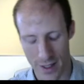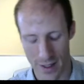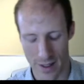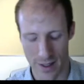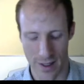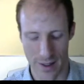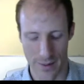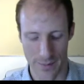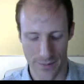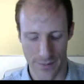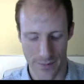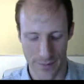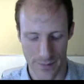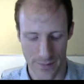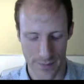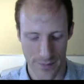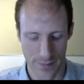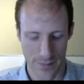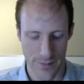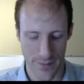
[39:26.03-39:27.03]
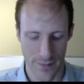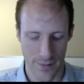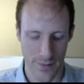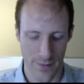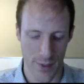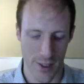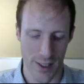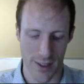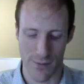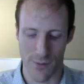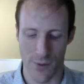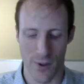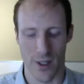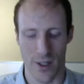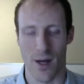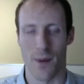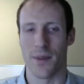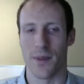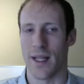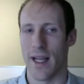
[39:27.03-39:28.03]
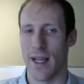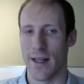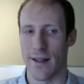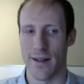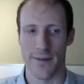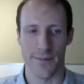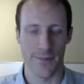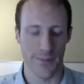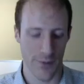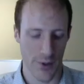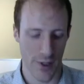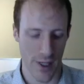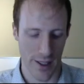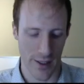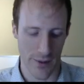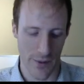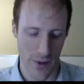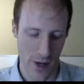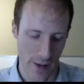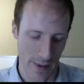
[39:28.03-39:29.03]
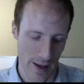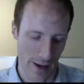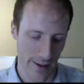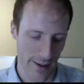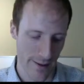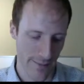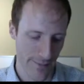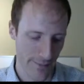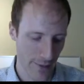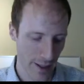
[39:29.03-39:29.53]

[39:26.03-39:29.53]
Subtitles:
but it's more complicated. We're not going to worry about it.